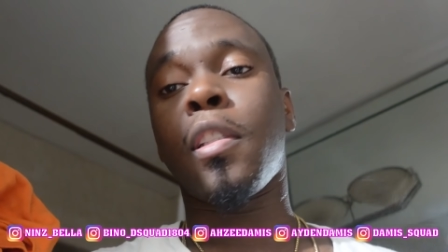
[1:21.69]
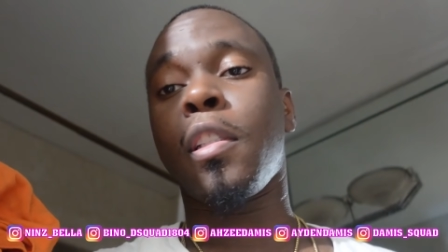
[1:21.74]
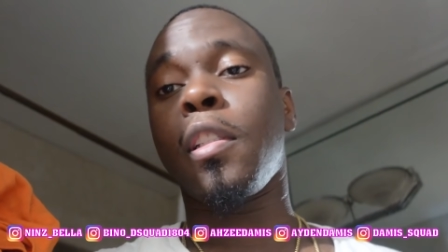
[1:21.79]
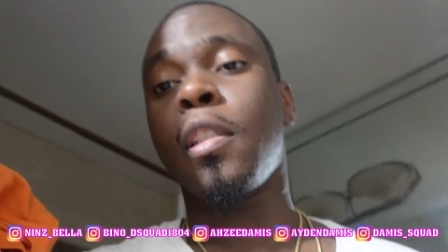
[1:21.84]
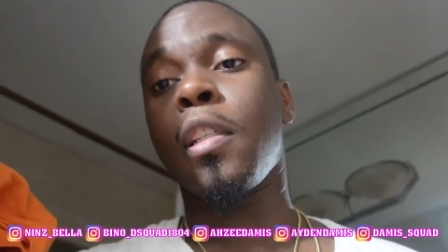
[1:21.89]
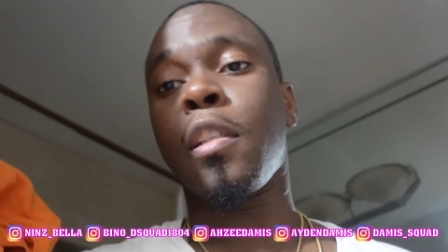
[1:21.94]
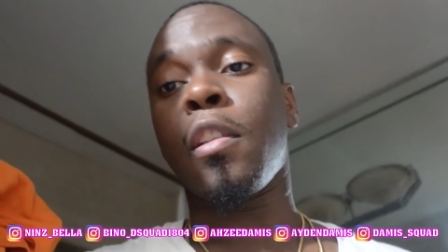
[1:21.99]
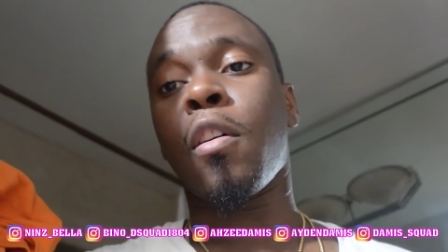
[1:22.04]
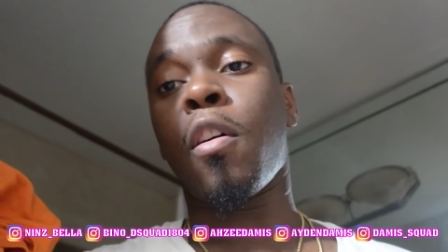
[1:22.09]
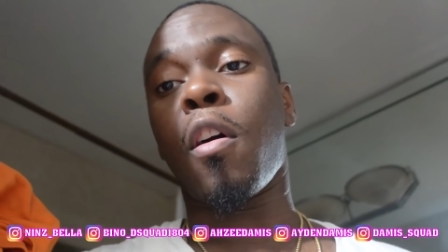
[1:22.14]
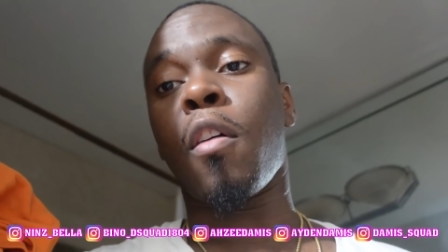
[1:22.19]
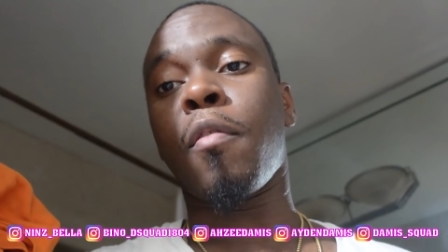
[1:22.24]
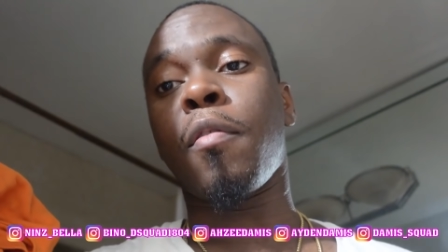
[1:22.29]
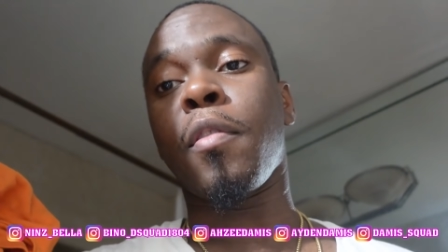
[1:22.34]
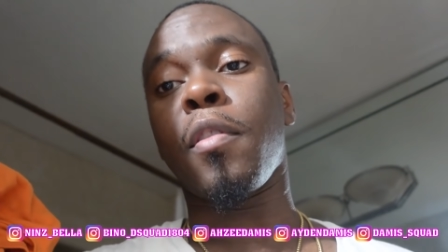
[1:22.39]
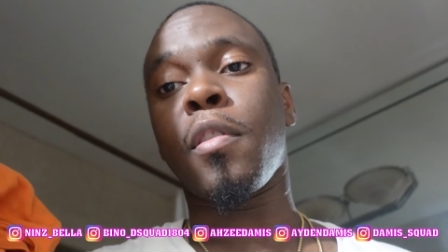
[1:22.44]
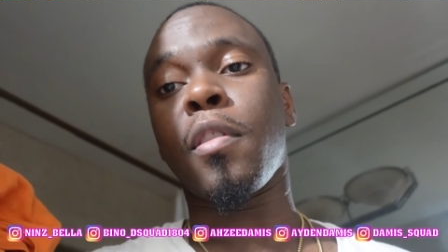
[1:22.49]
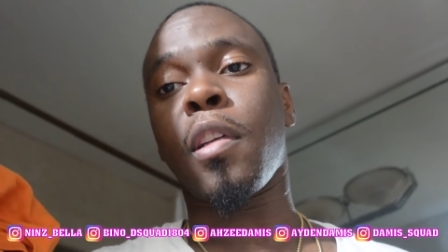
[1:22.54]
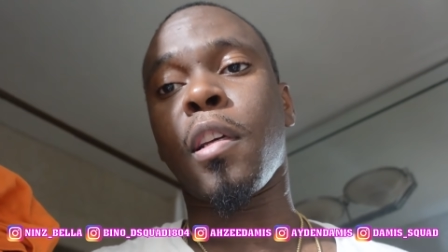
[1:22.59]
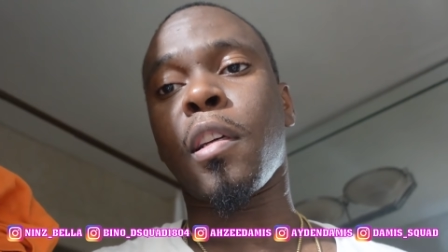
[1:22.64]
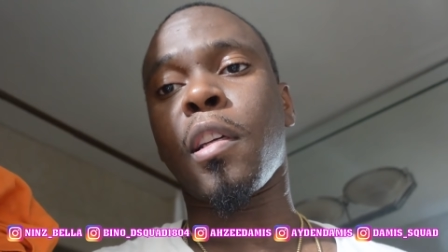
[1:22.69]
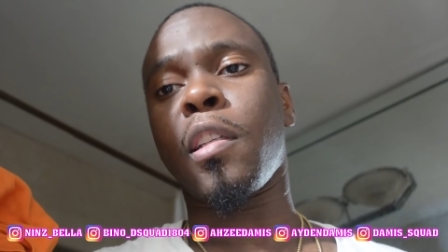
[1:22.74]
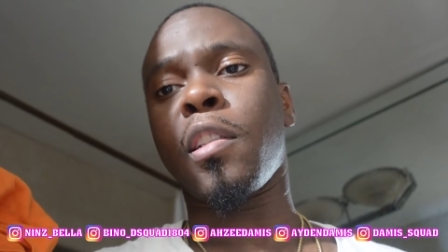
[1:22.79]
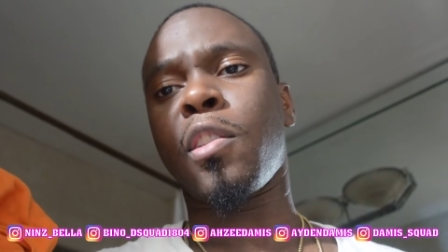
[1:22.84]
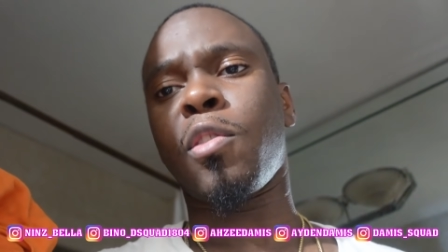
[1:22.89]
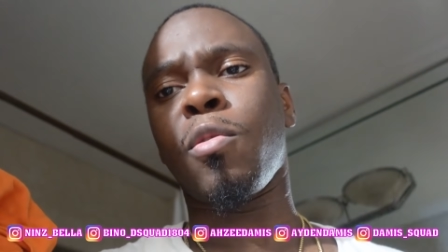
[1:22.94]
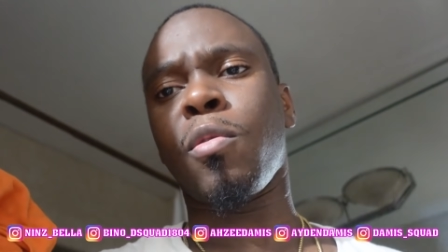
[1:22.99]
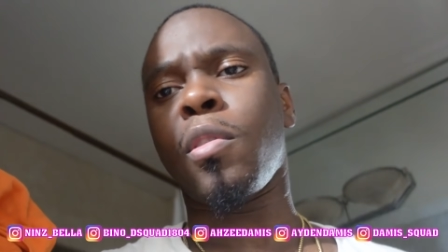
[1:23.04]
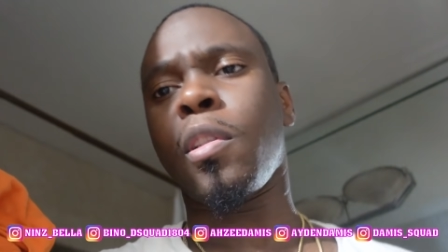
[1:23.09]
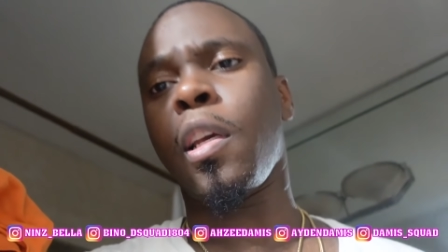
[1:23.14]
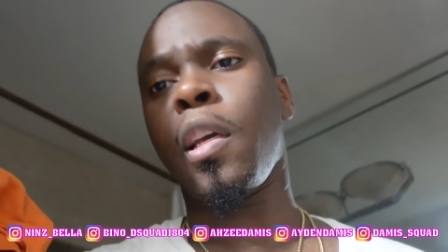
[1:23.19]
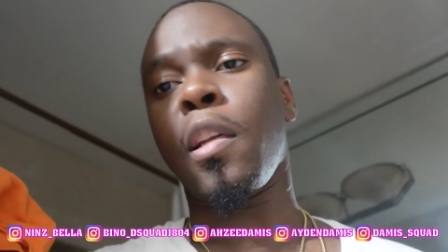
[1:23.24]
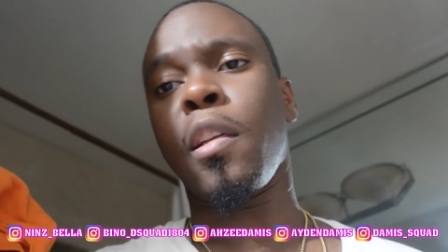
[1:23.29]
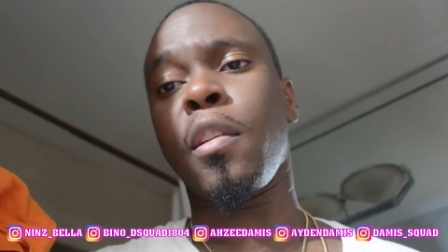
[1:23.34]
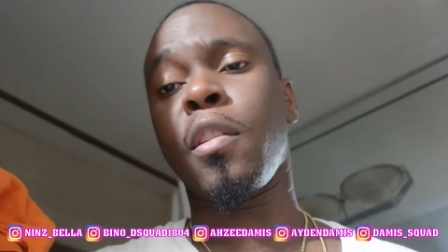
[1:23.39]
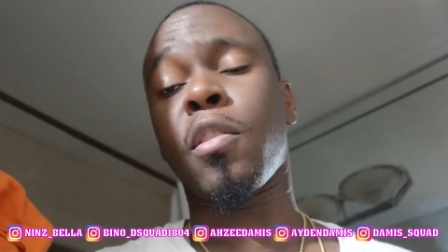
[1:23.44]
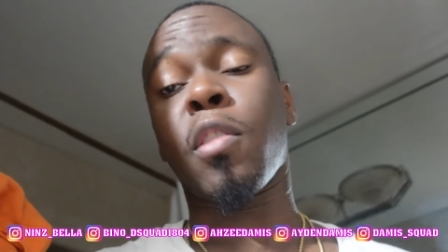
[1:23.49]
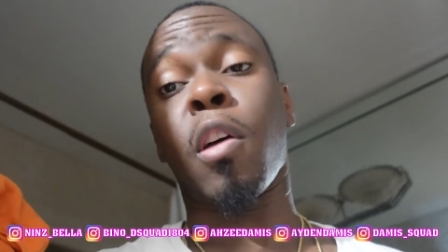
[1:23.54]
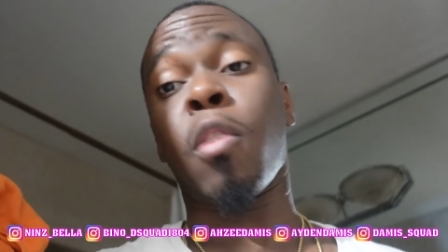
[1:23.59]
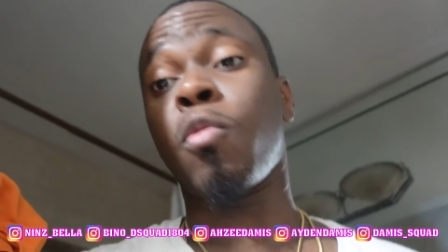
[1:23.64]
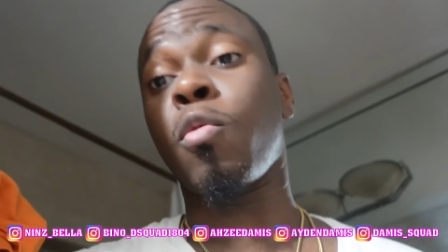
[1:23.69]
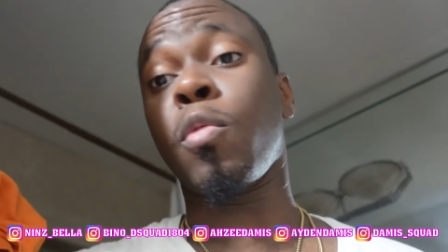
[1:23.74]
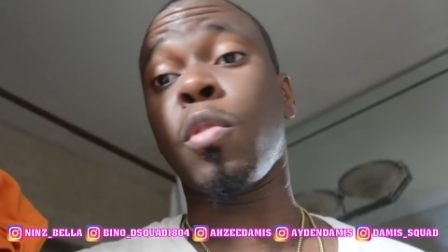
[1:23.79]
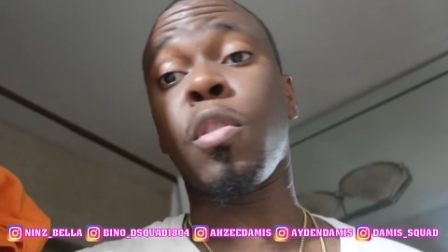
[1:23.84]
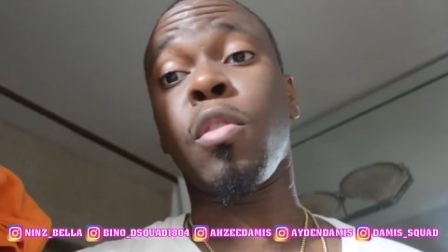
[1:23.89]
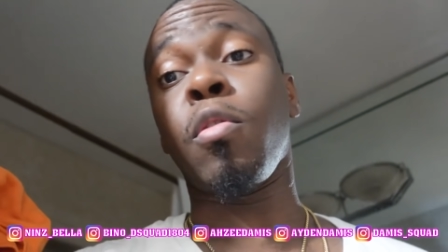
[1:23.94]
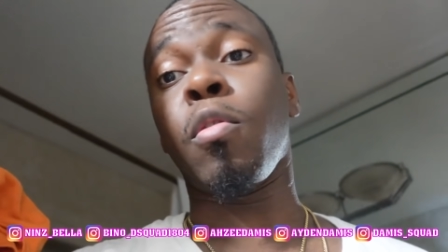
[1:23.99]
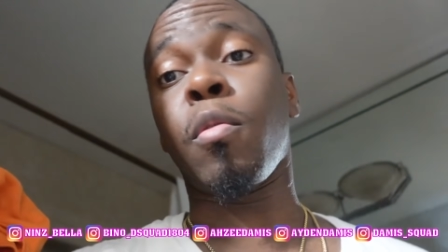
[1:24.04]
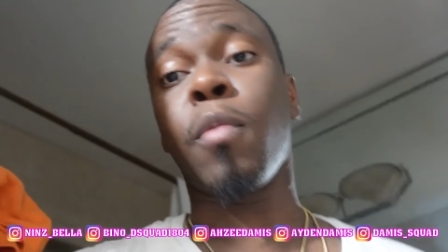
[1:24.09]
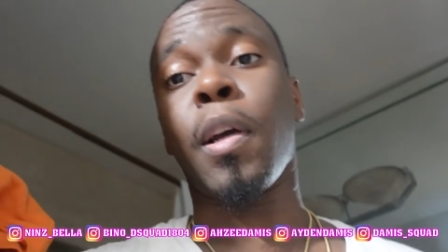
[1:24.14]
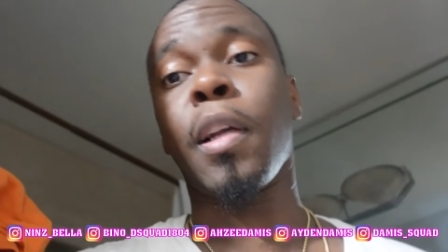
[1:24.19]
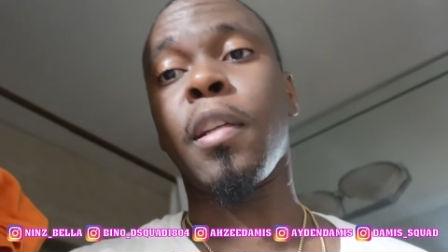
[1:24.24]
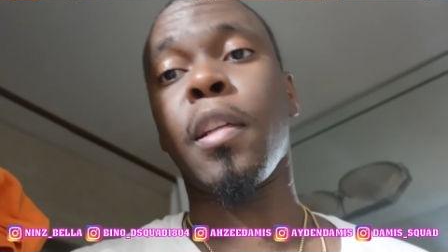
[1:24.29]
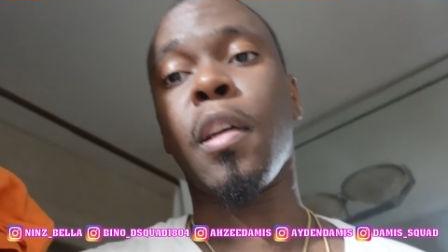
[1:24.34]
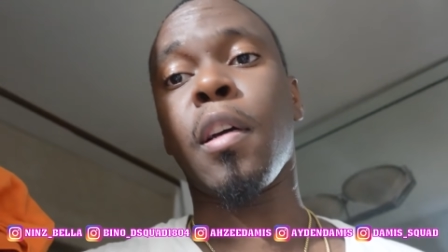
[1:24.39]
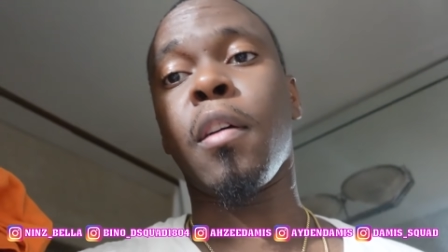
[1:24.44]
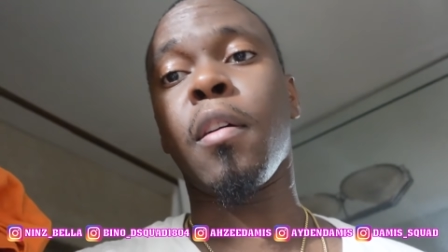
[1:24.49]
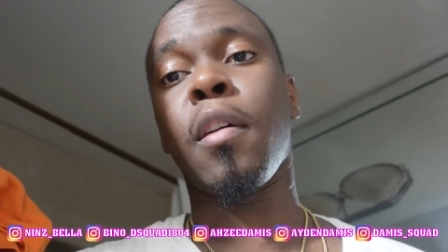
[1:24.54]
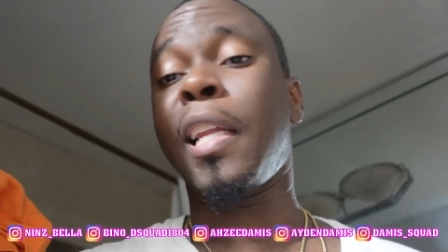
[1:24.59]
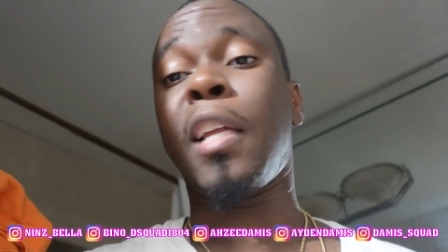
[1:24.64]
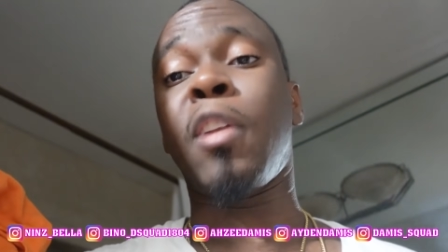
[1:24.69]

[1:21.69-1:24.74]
She's in the office. I guess she was editing, so I don't know what she's doing right now.